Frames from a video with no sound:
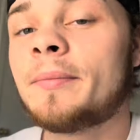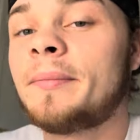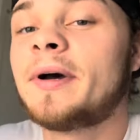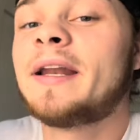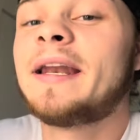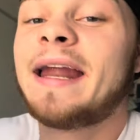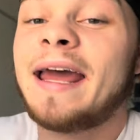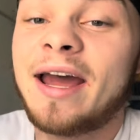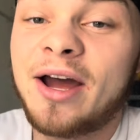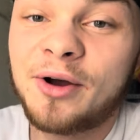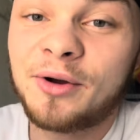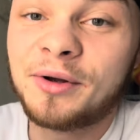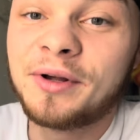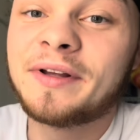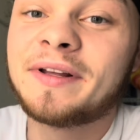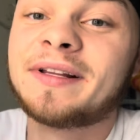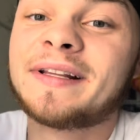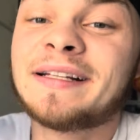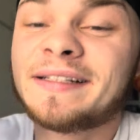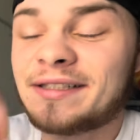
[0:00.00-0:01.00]
but now
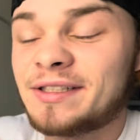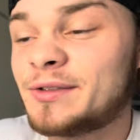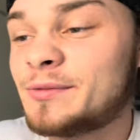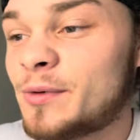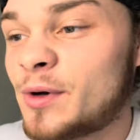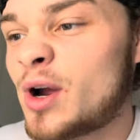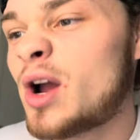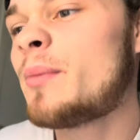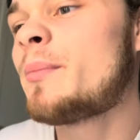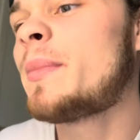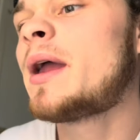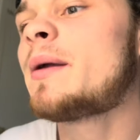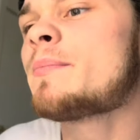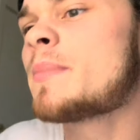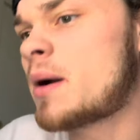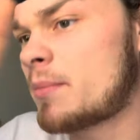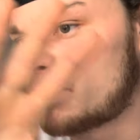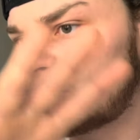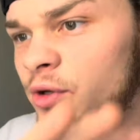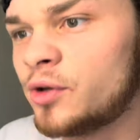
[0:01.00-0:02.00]
this is where I make
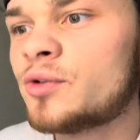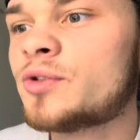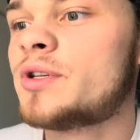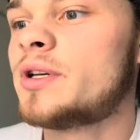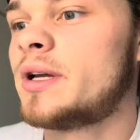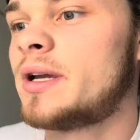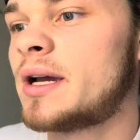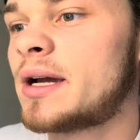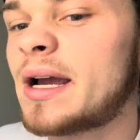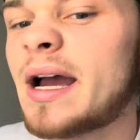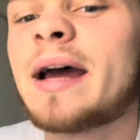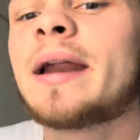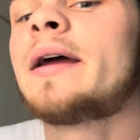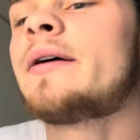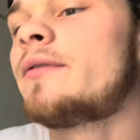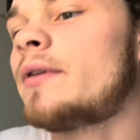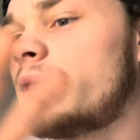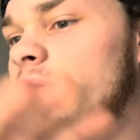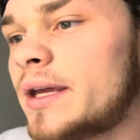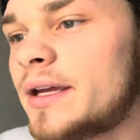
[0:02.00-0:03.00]
my music. I got
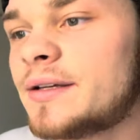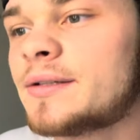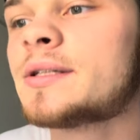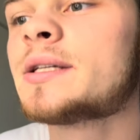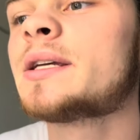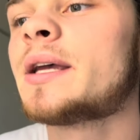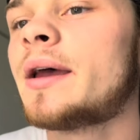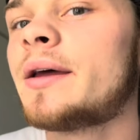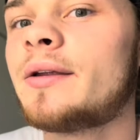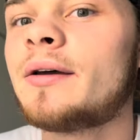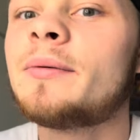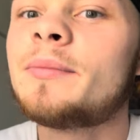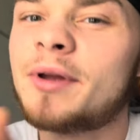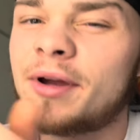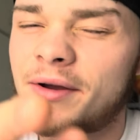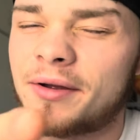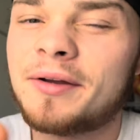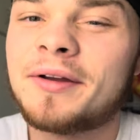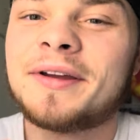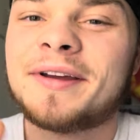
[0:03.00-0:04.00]
everything set up,
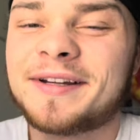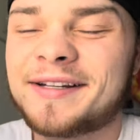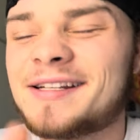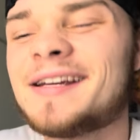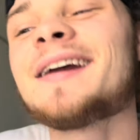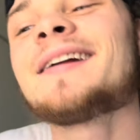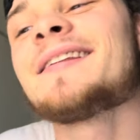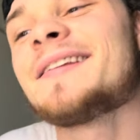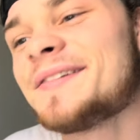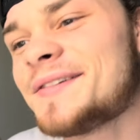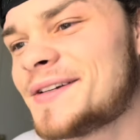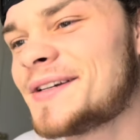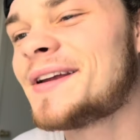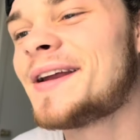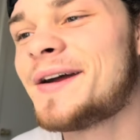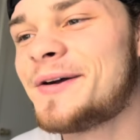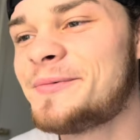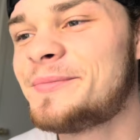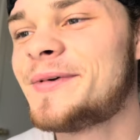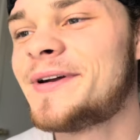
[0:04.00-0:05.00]
y'all. Check this shit
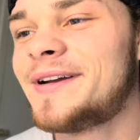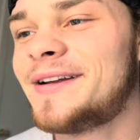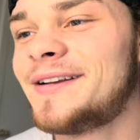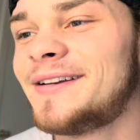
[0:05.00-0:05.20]
out, man.